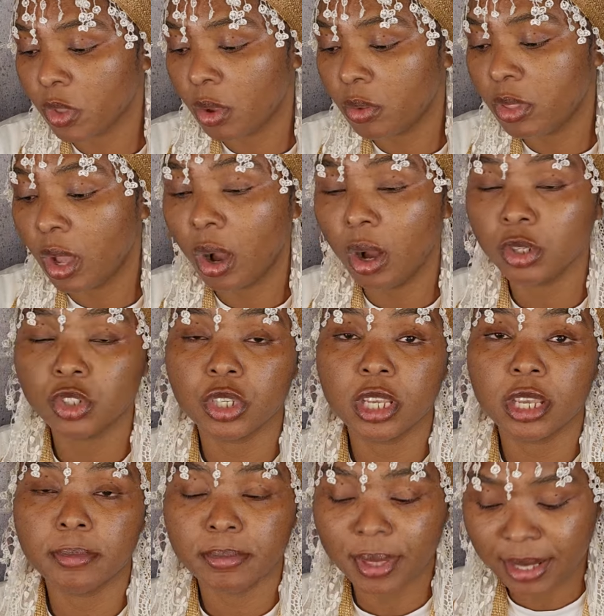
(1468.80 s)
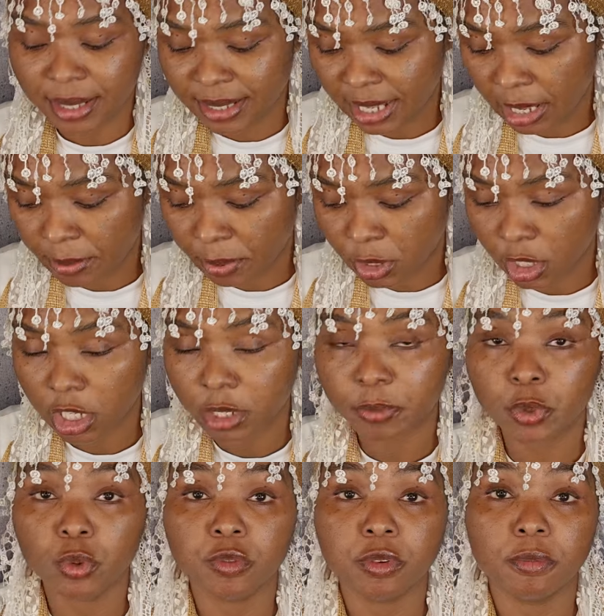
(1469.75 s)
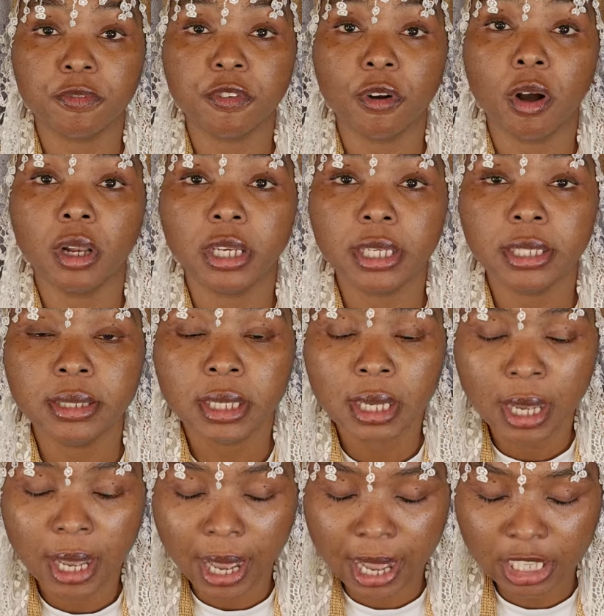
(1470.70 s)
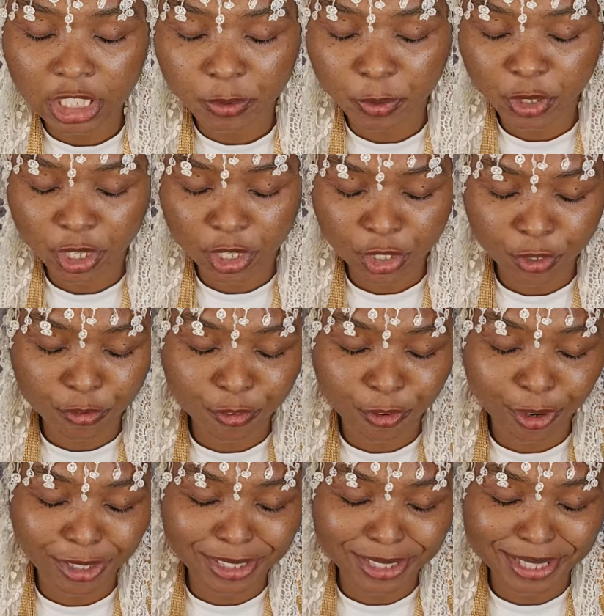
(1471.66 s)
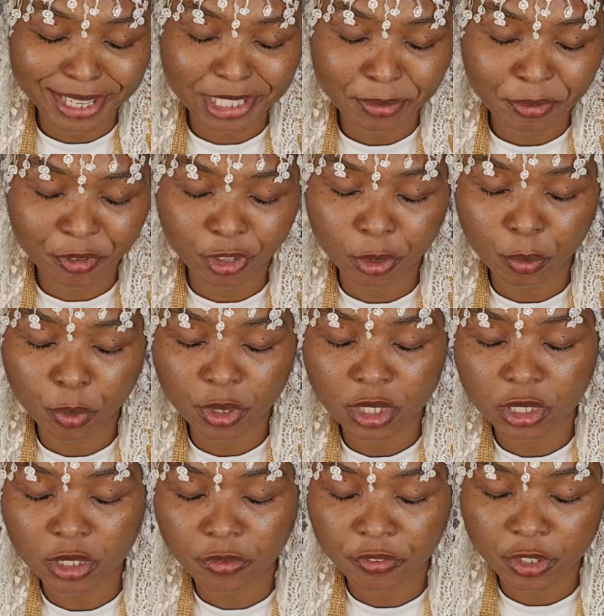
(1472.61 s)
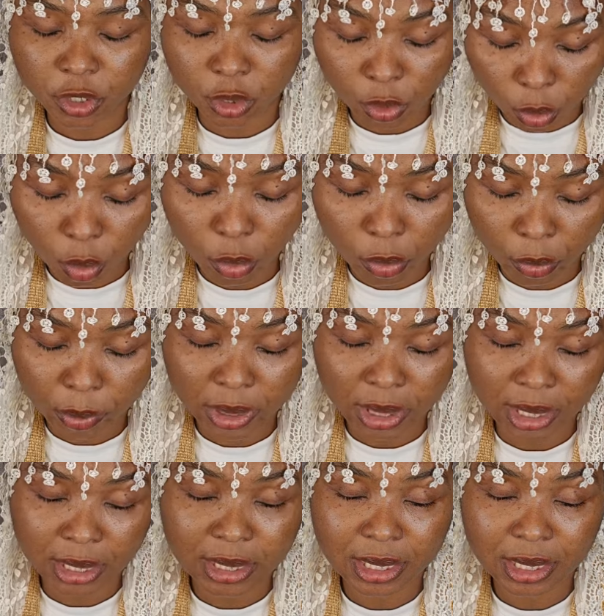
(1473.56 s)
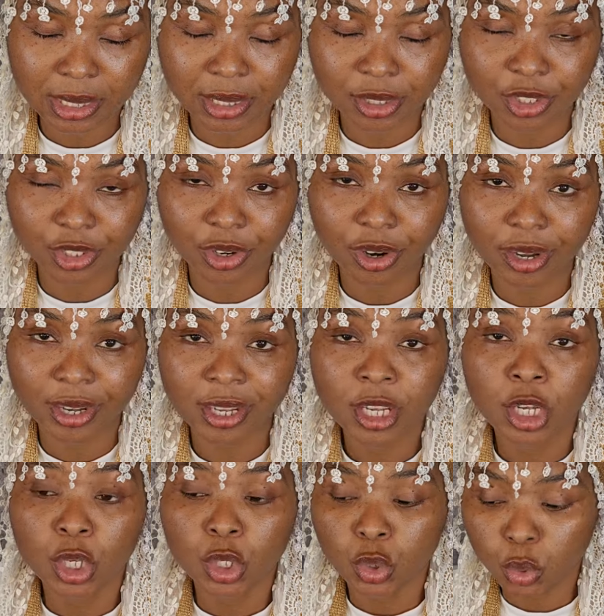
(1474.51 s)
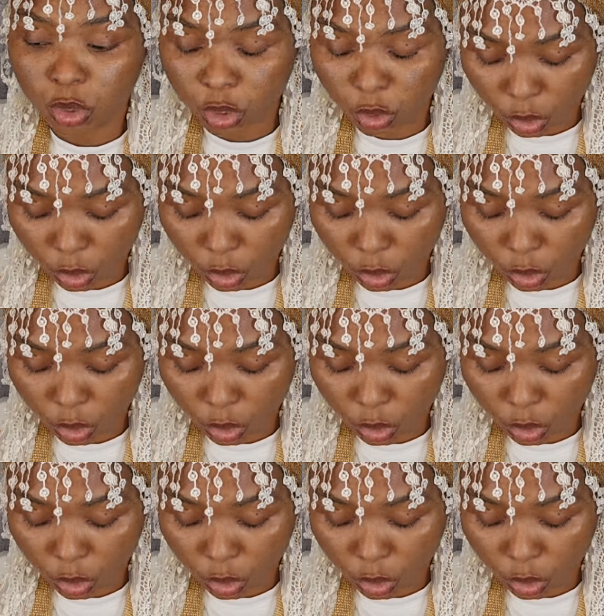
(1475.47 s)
now unto him that is able to keep you from falling and to present you faultless before the presence of his glory with exceeding joy. To the